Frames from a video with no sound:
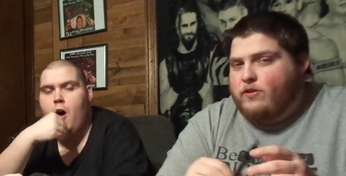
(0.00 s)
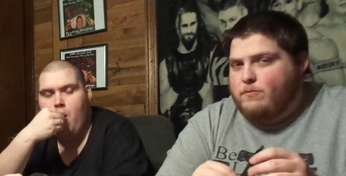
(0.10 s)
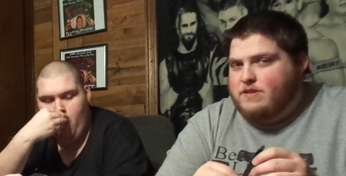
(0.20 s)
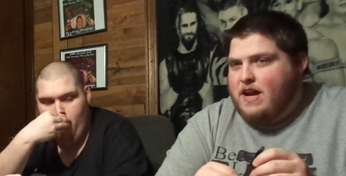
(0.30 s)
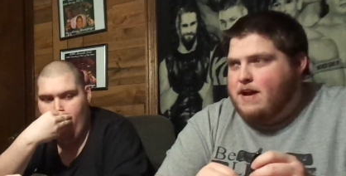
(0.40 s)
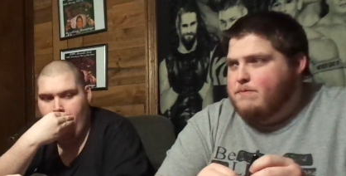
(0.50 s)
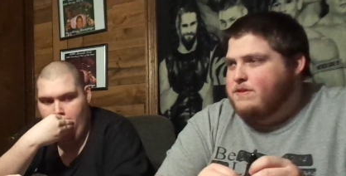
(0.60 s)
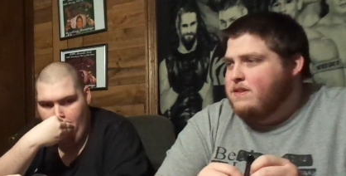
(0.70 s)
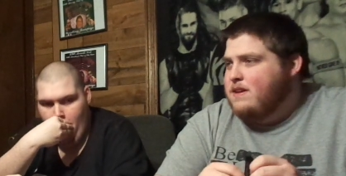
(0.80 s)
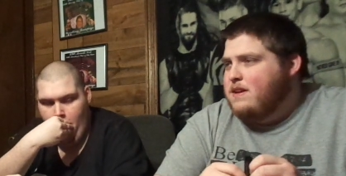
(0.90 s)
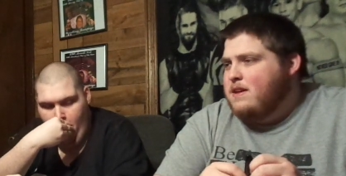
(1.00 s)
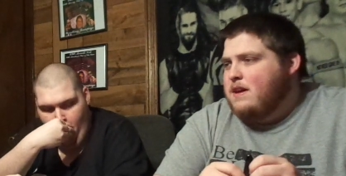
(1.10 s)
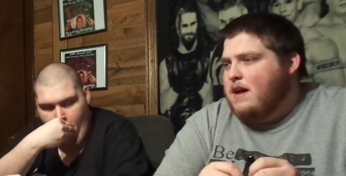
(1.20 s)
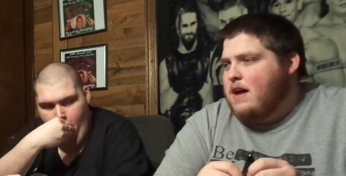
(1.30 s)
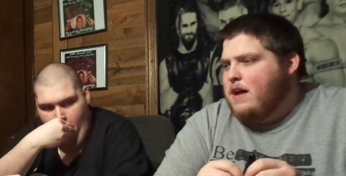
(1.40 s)
Speaker 1: sometimes.
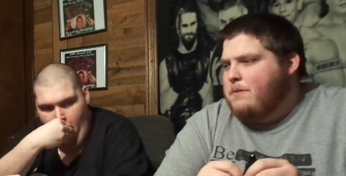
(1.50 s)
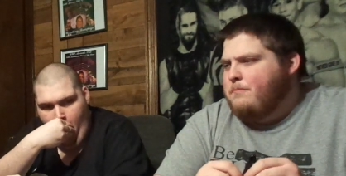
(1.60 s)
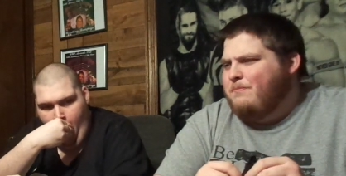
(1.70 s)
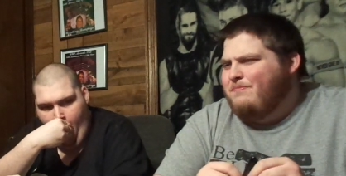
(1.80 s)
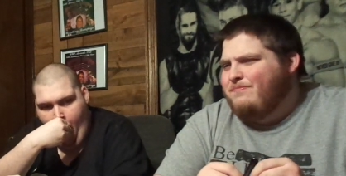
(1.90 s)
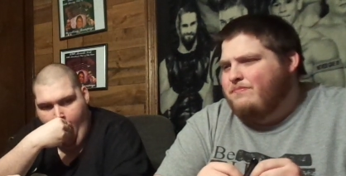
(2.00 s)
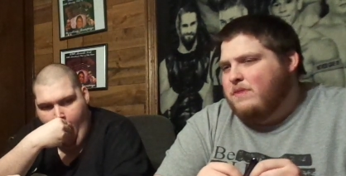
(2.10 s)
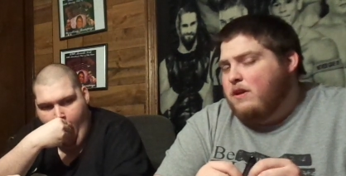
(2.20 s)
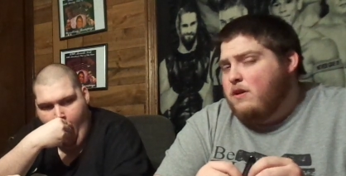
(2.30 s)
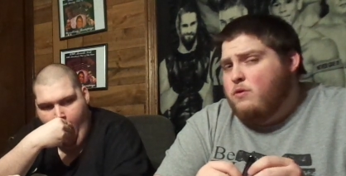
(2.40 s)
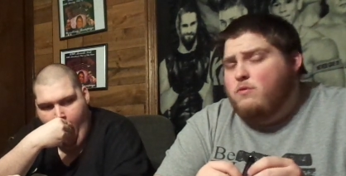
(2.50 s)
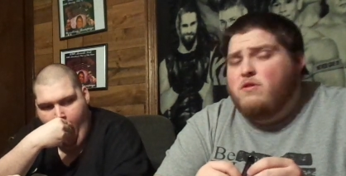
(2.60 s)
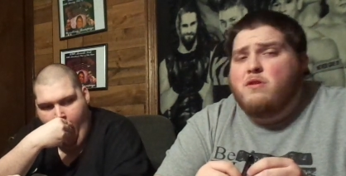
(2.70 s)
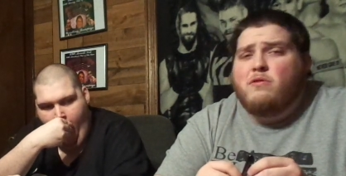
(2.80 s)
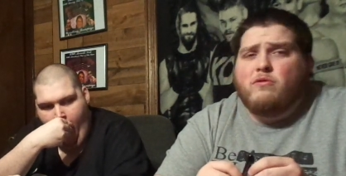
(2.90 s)
Um, you know, who
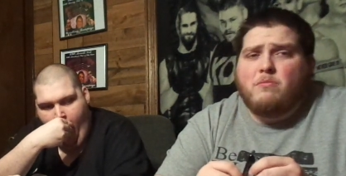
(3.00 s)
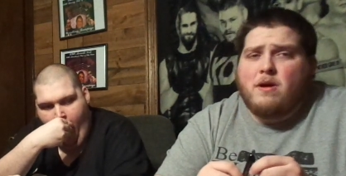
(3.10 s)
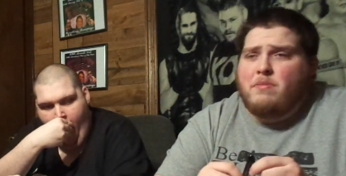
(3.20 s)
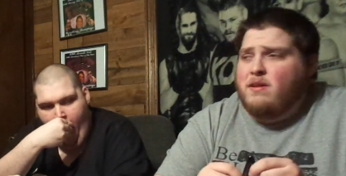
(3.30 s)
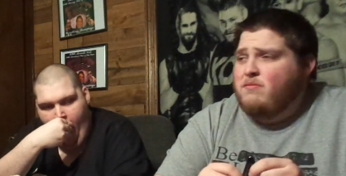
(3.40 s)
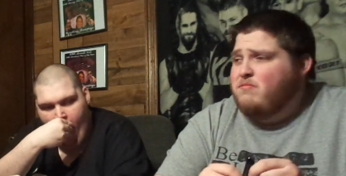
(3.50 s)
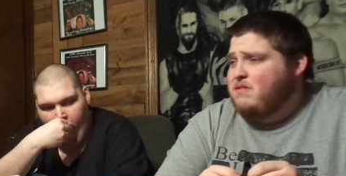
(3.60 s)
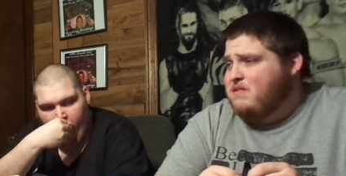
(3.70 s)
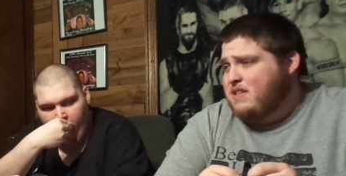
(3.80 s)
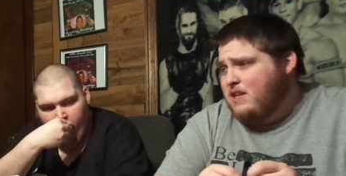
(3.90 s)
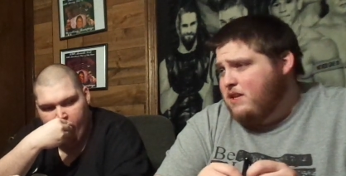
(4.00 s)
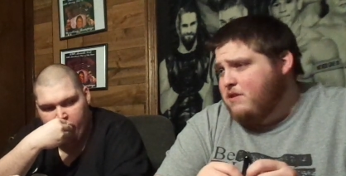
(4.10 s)
knows? Maybe in ten